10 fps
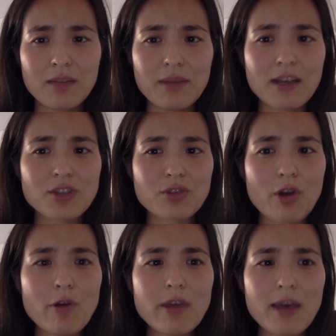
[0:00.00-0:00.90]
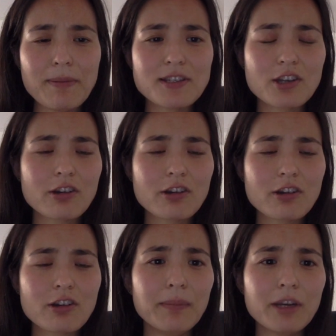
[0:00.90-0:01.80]
because growing up as a Korean
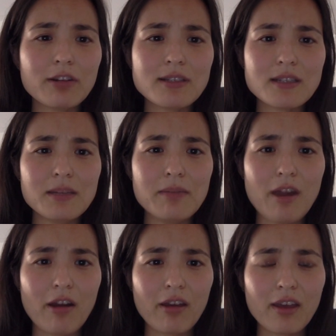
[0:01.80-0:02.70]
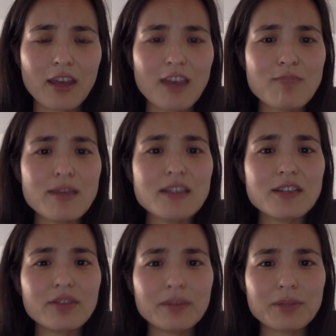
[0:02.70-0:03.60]
immigrant in America gave me a
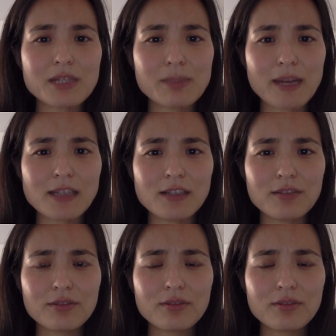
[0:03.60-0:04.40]
different perspective.